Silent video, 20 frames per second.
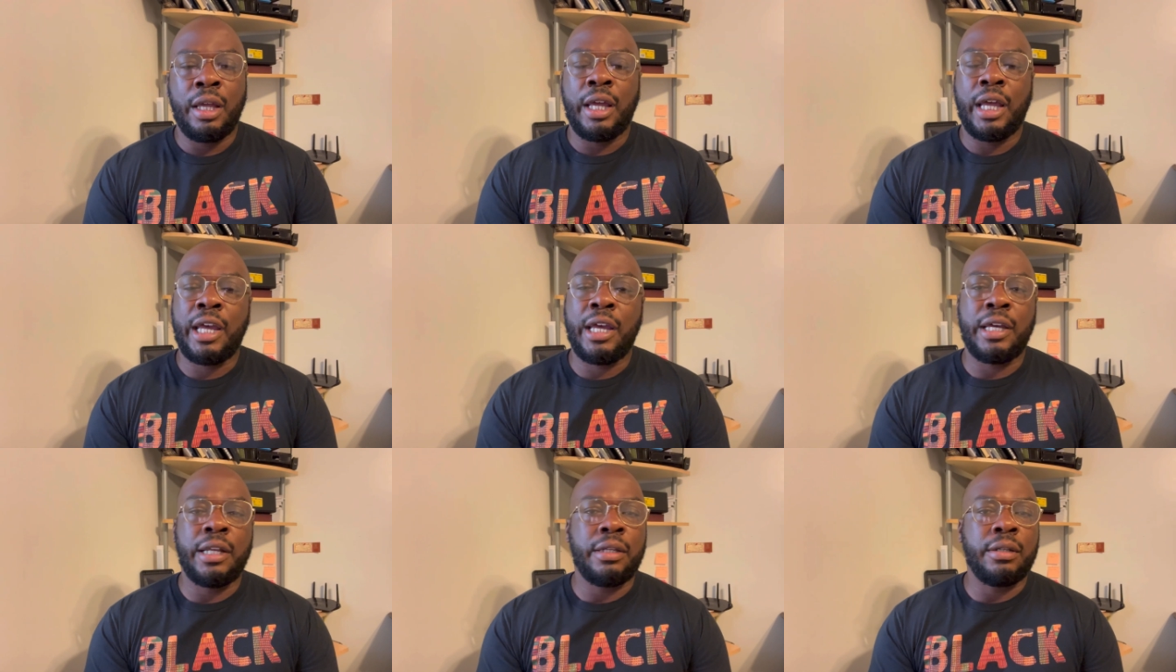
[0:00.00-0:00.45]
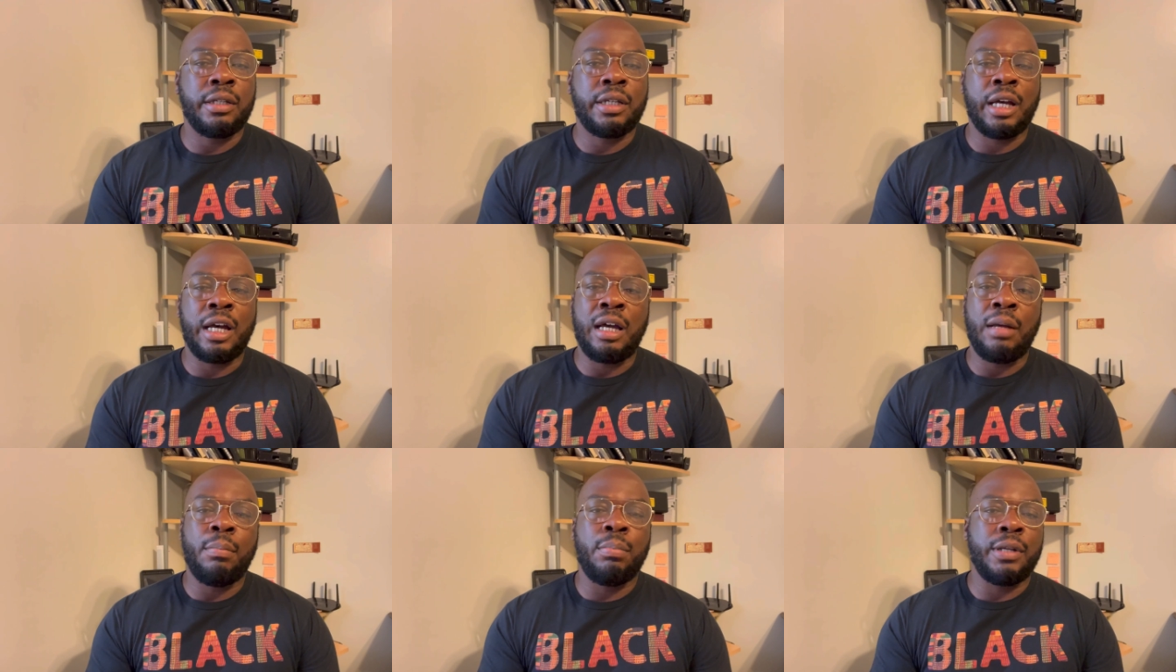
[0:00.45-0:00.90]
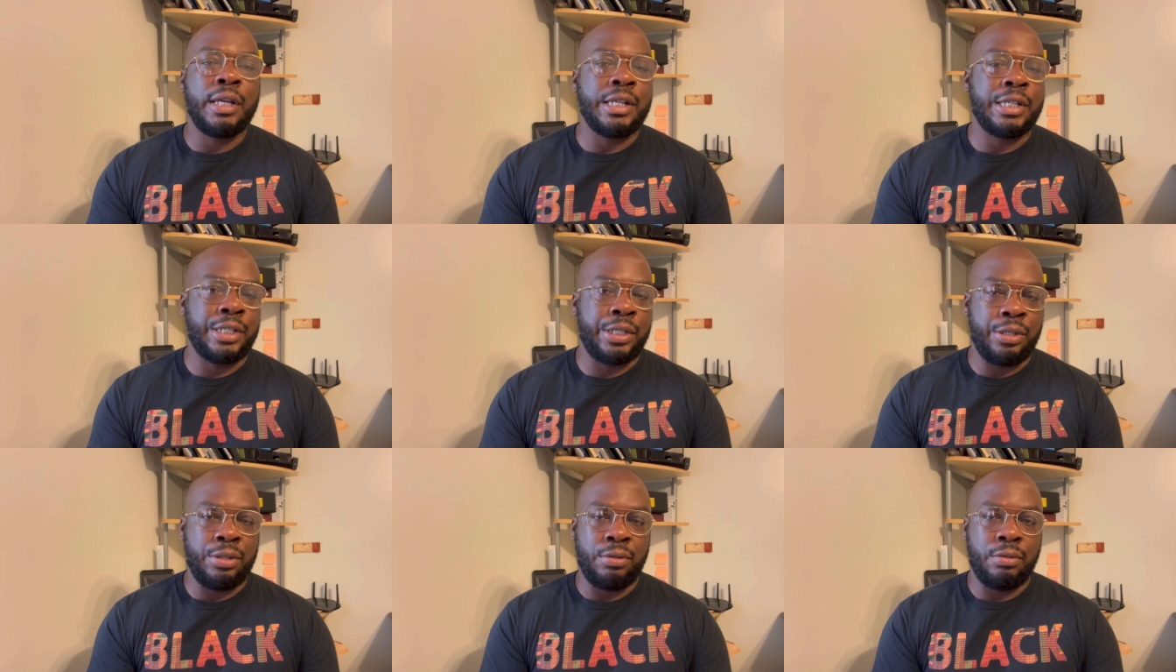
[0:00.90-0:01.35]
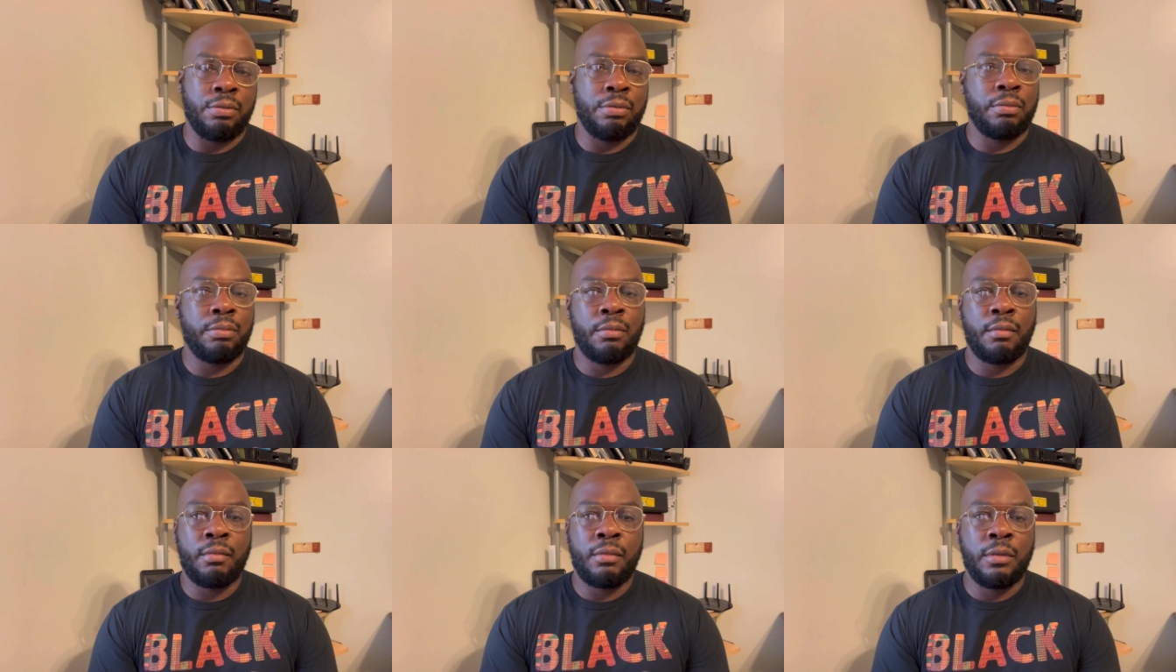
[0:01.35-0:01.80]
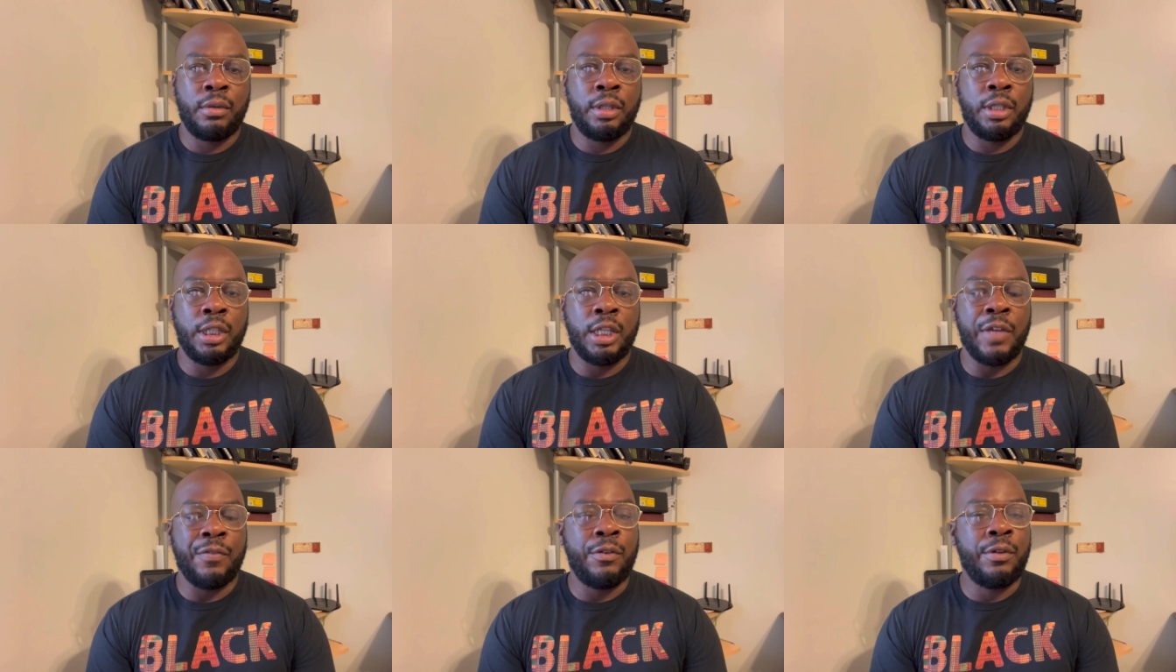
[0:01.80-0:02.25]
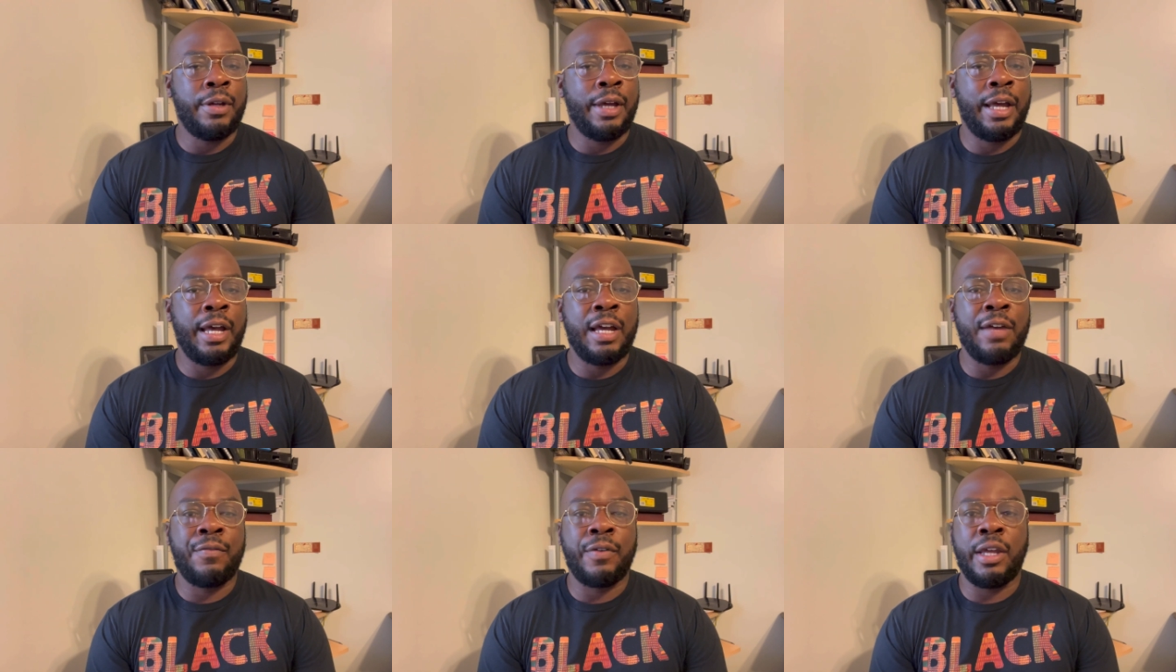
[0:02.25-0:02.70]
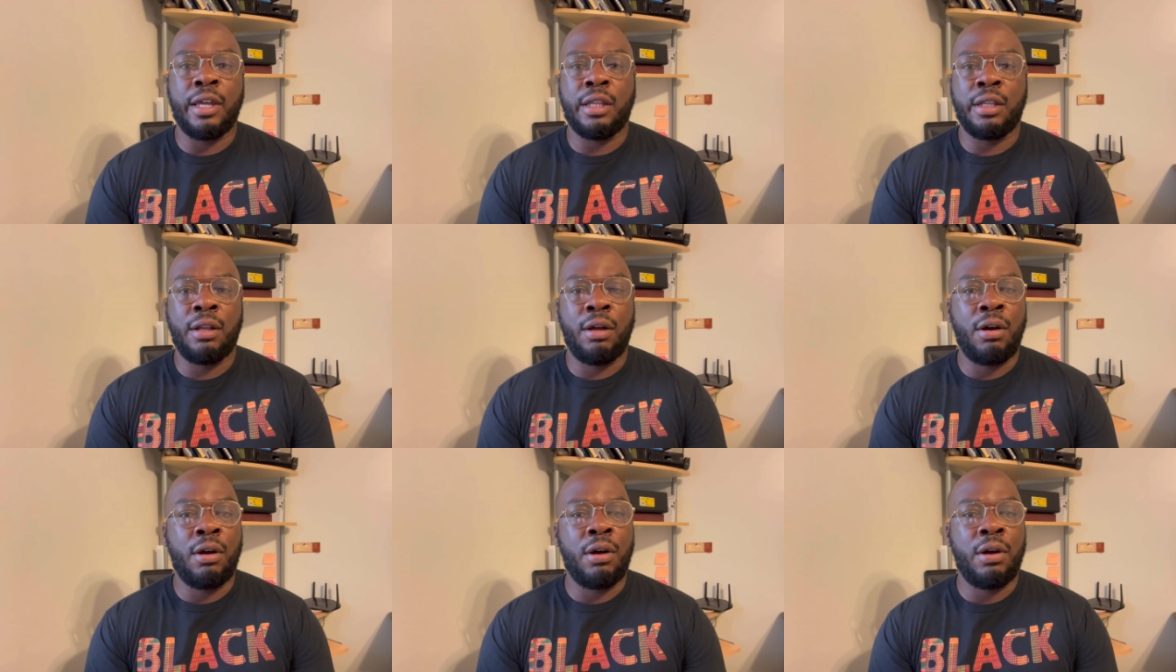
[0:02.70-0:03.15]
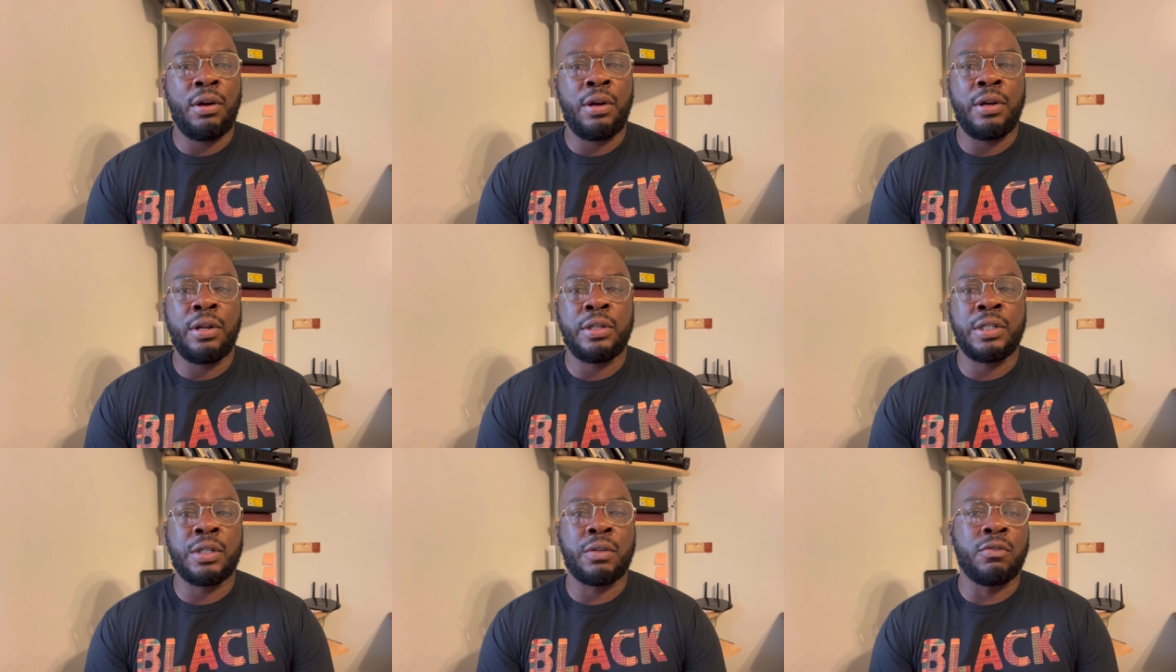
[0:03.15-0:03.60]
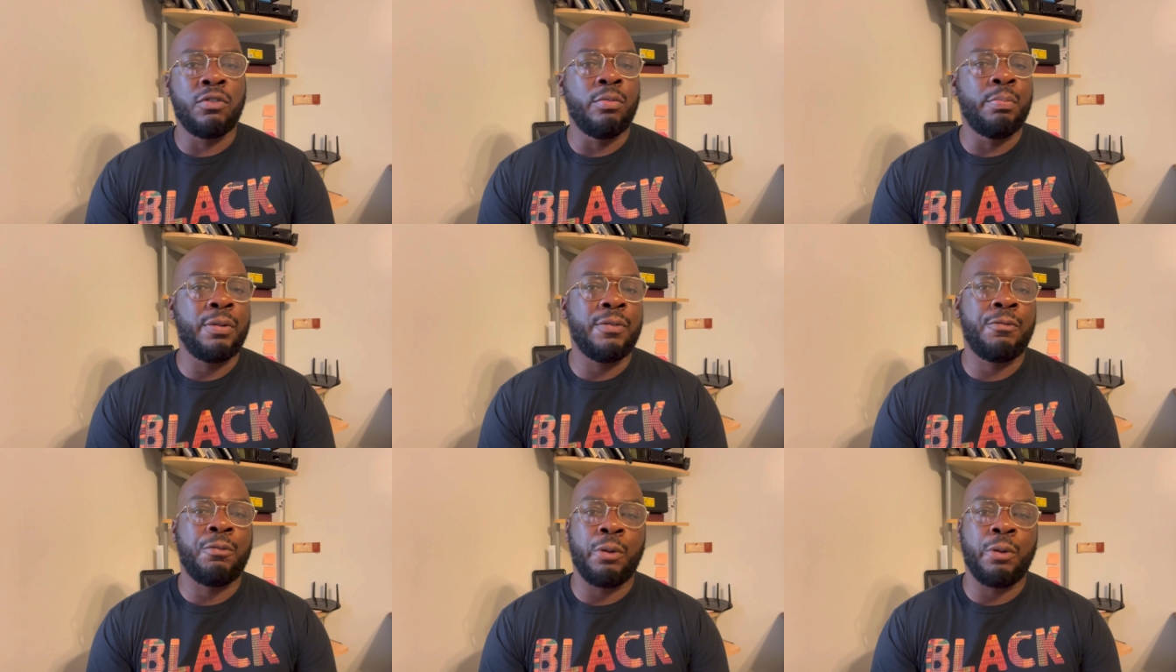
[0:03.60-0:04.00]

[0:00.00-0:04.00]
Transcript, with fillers: And God bless you if you have a large group of